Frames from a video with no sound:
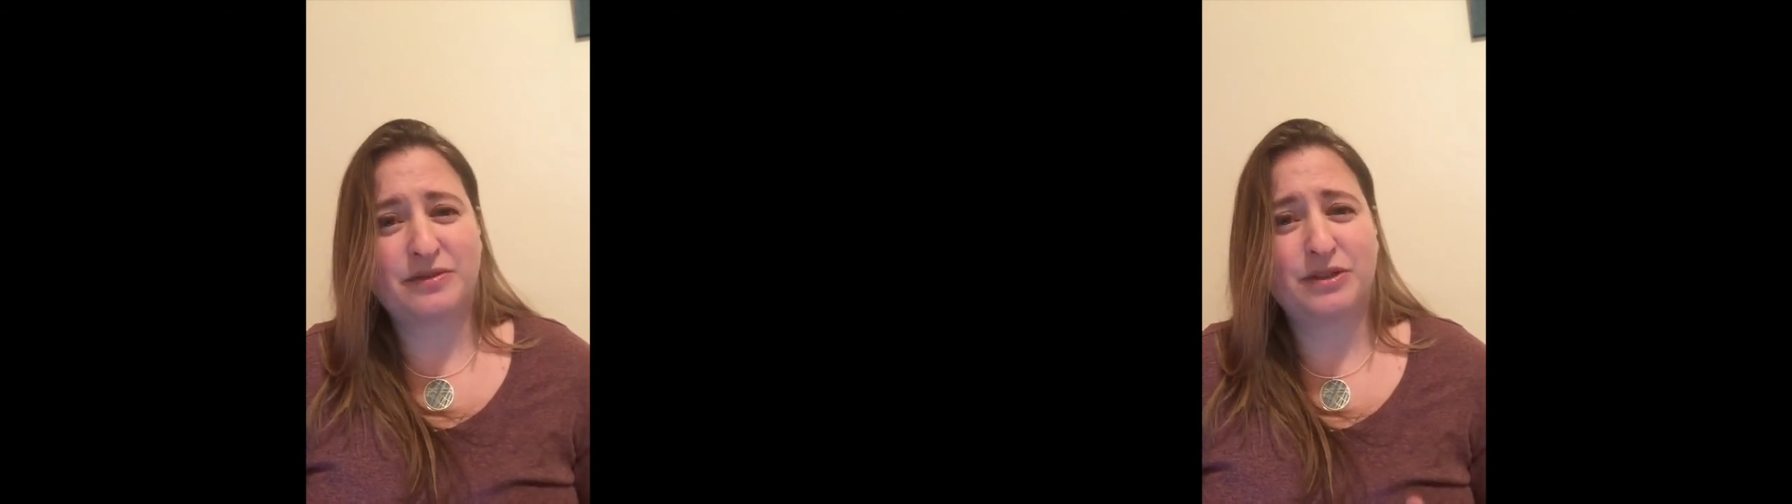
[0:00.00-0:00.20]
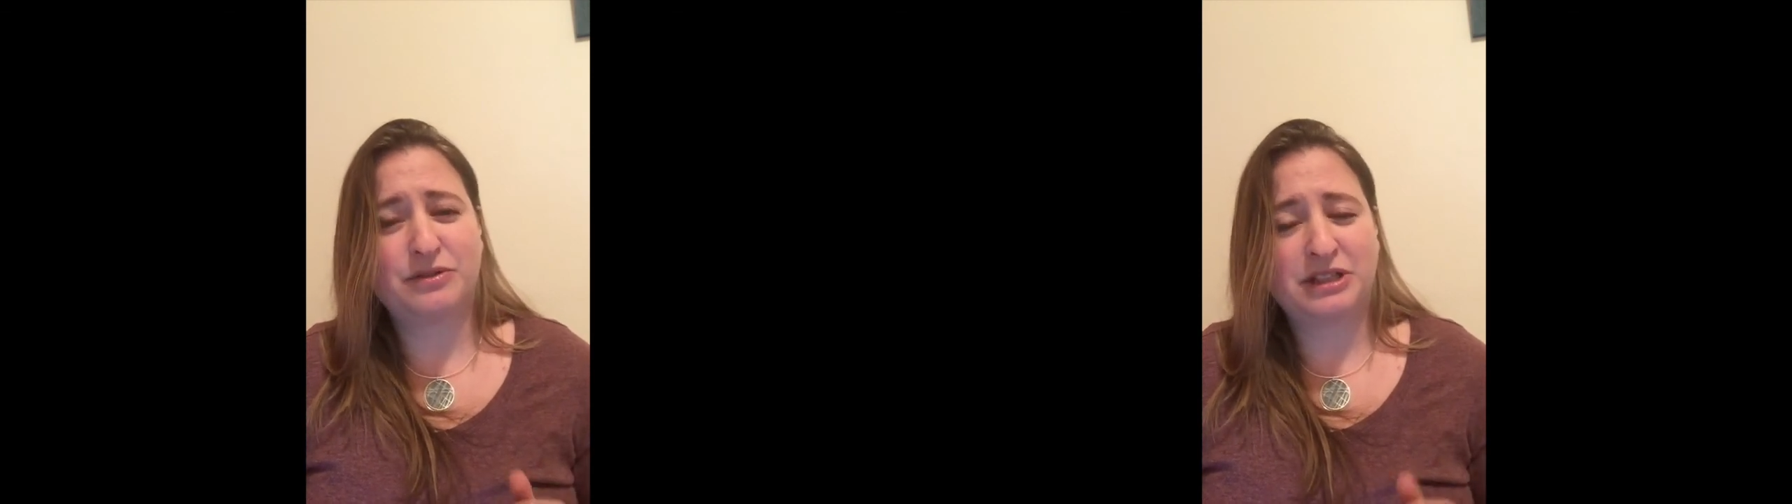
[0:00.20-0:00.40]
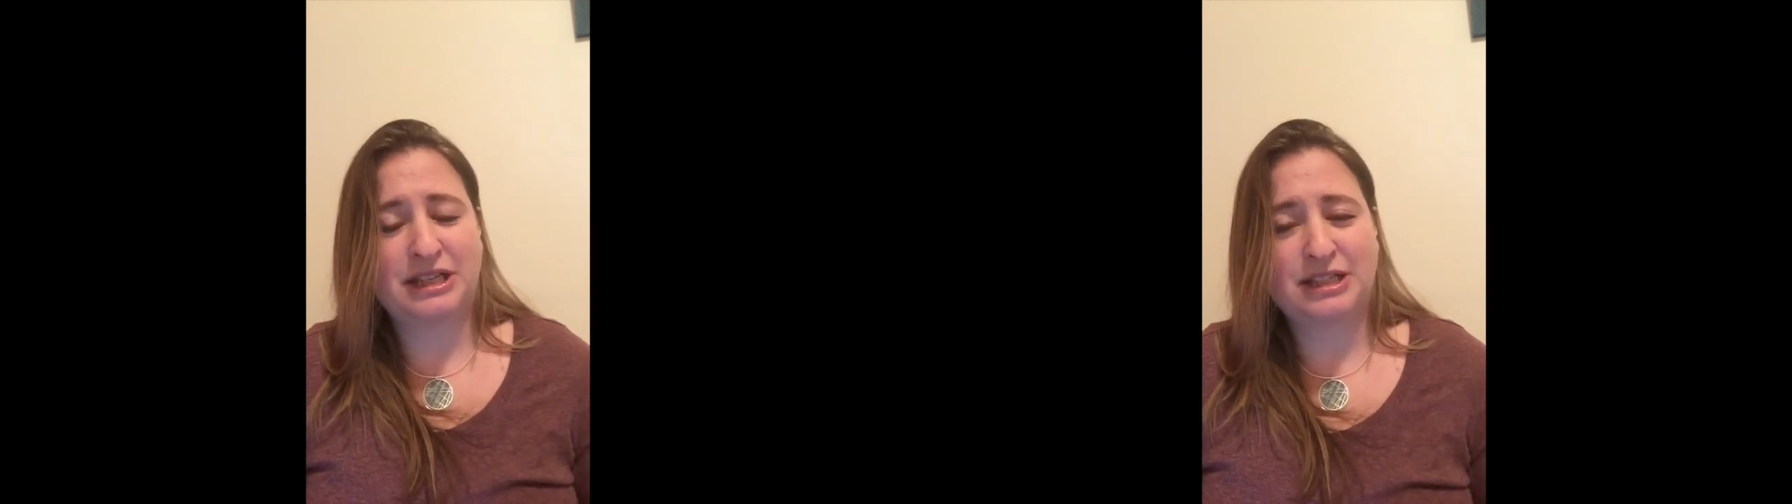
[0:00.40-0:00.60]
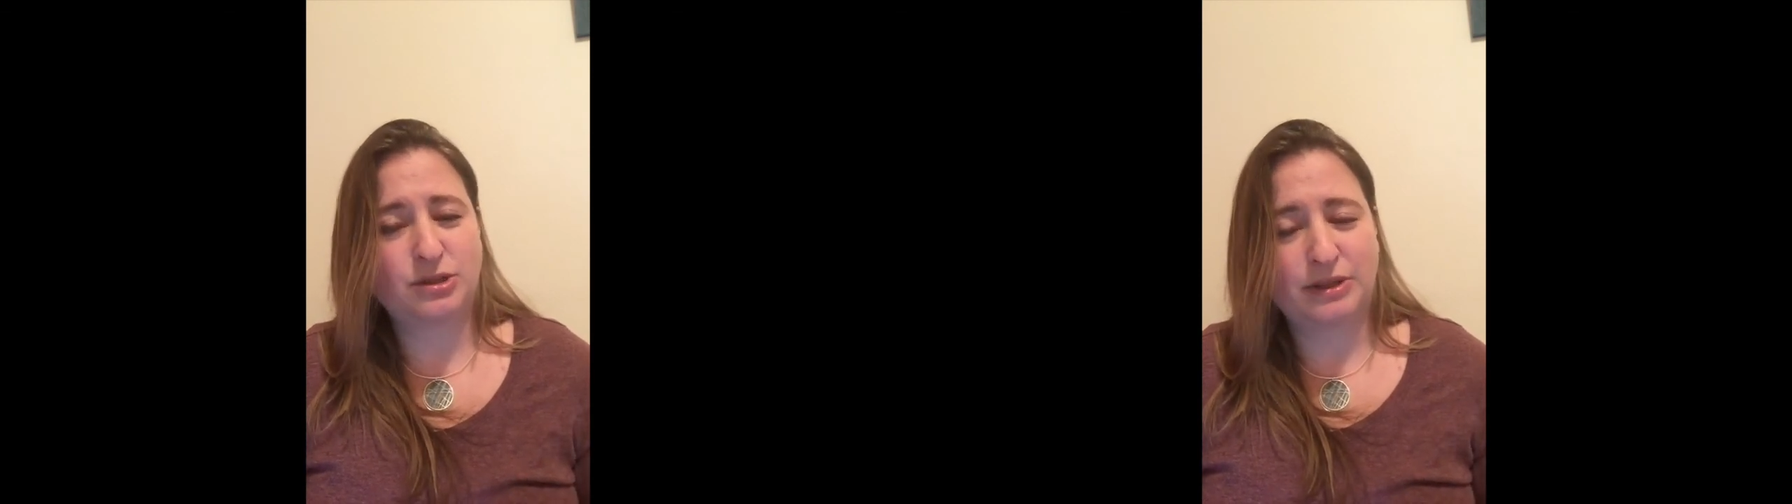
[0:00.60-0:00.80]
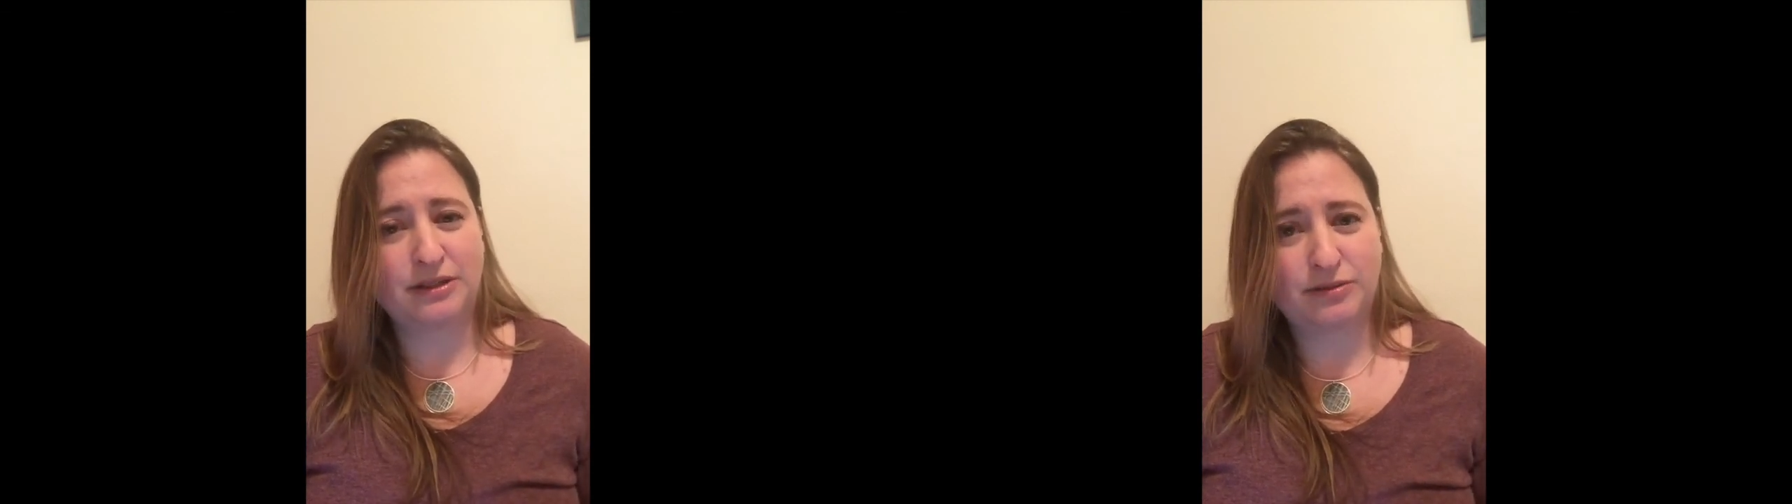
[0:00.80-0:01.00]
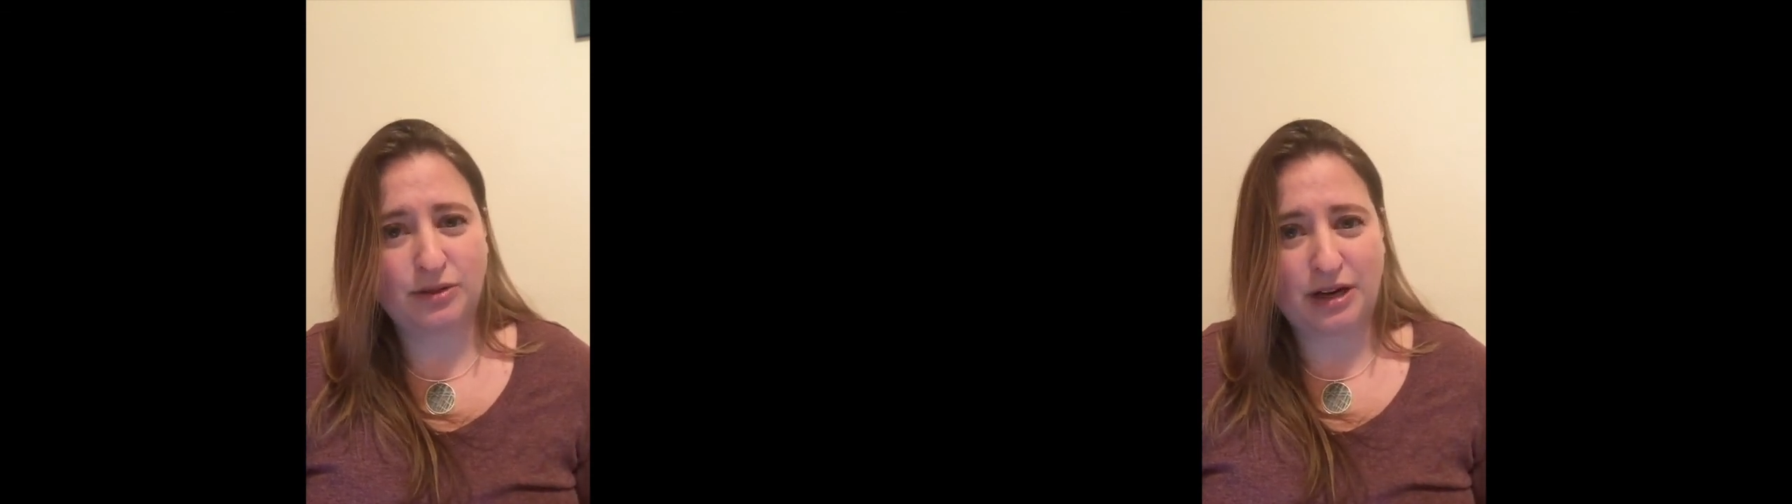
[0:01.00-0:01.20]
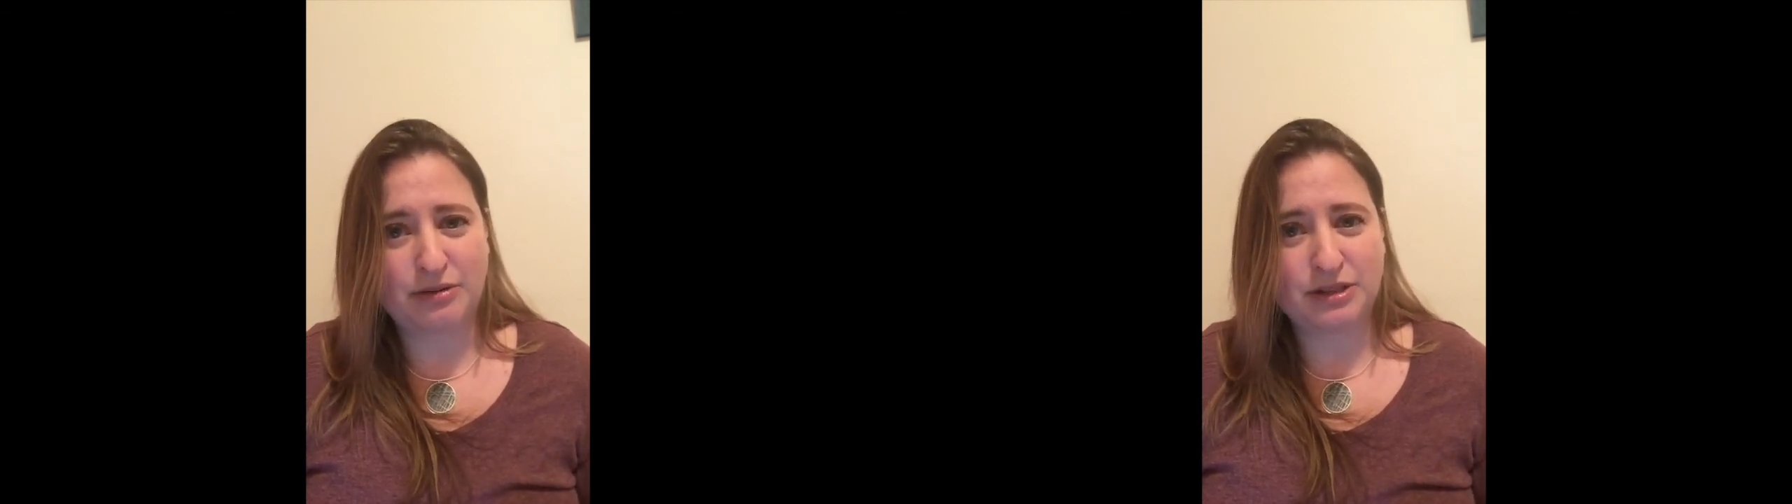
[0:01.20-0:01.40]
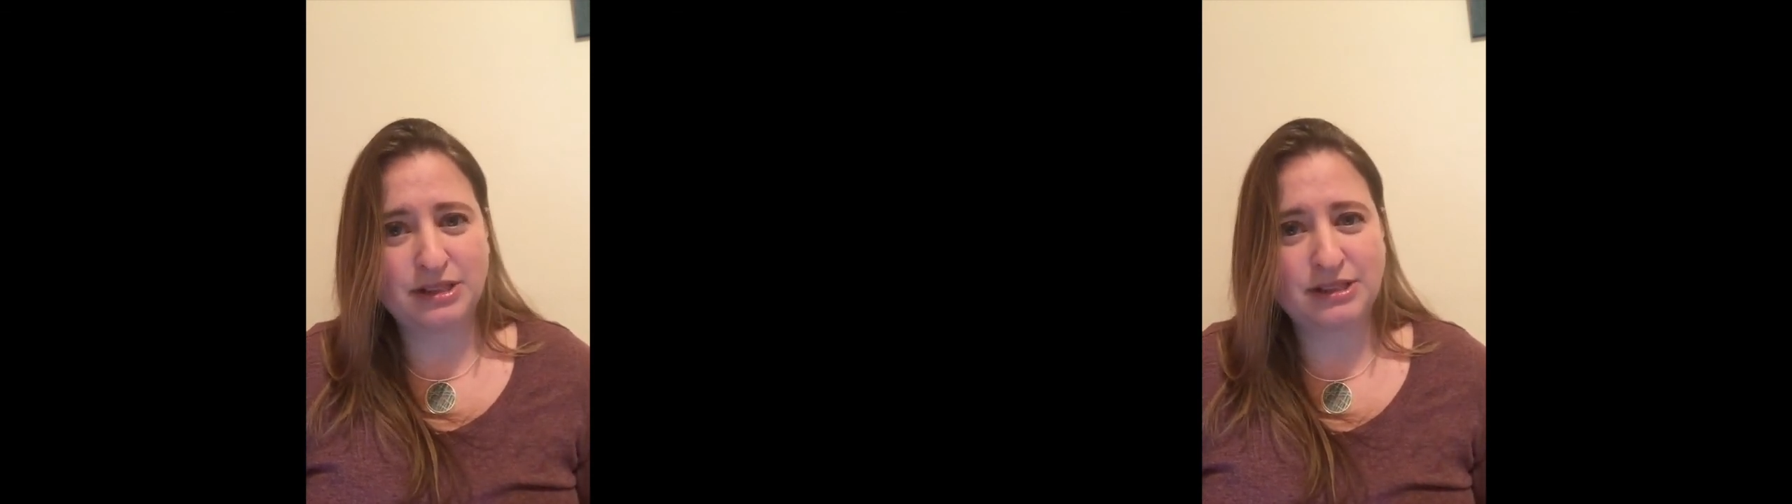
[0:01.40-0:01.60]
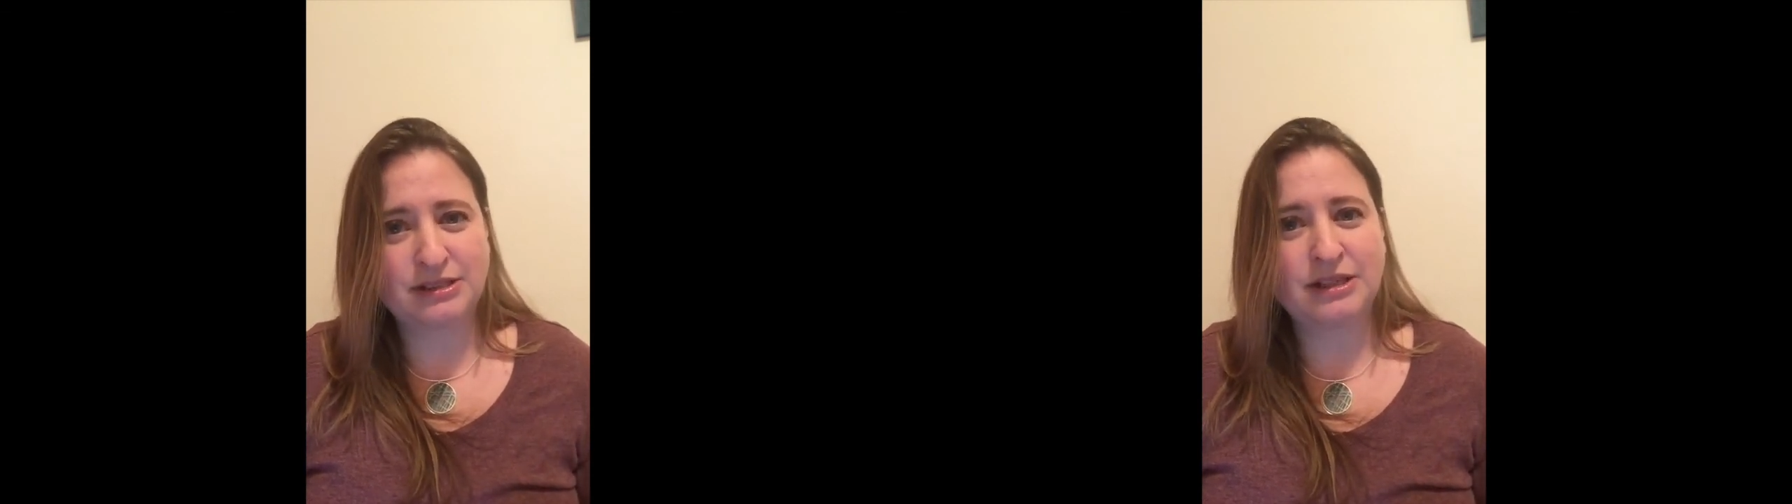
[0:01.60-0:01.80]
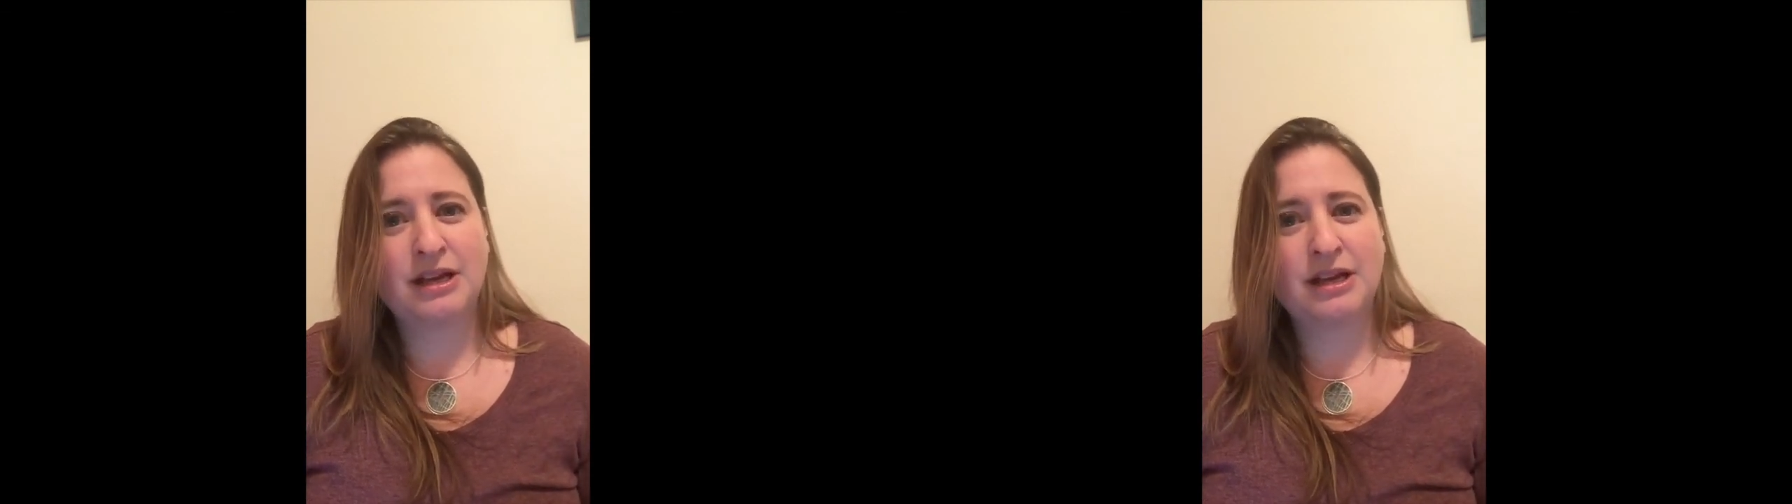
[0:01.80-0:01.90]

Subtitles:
for you for the next 24 hours.